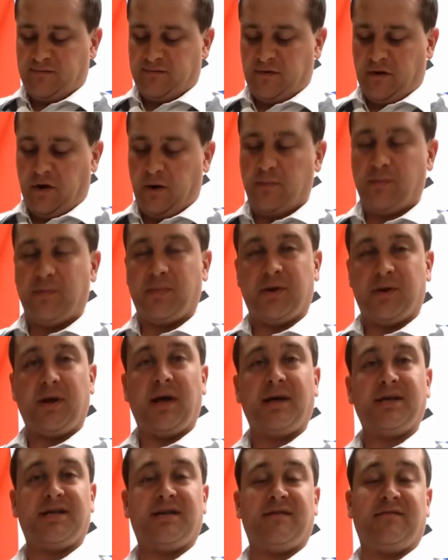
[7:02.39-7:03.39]
verb
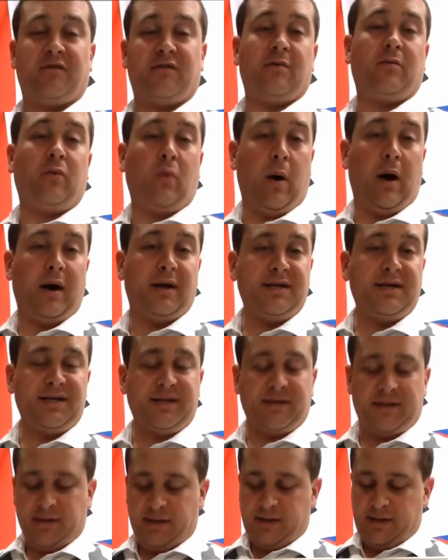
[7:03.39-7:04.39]
plus the verb
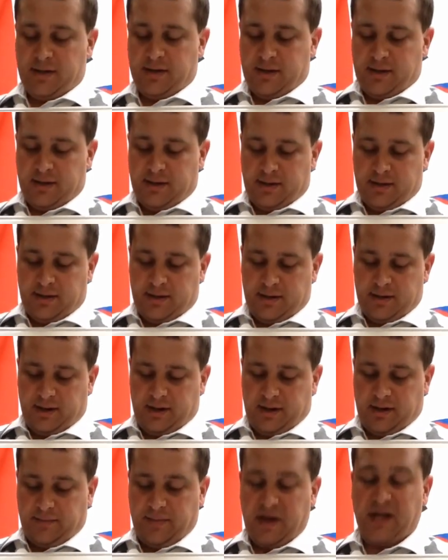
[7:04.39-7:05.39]
was.
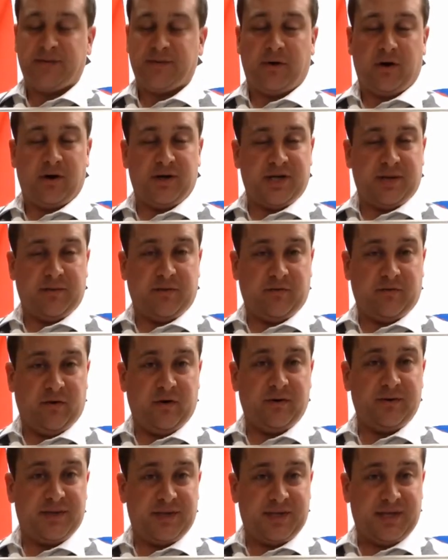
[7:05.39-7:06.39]
Past participle
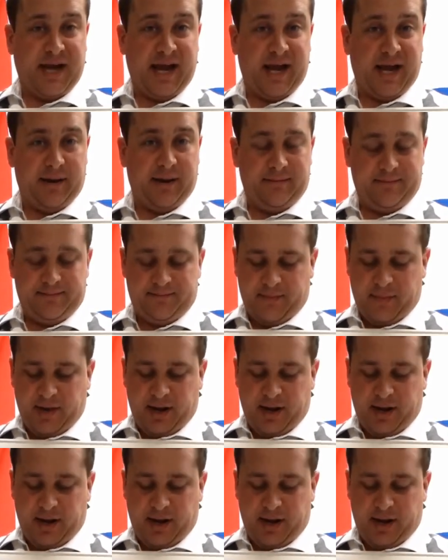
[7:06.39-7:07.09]
verbs taken.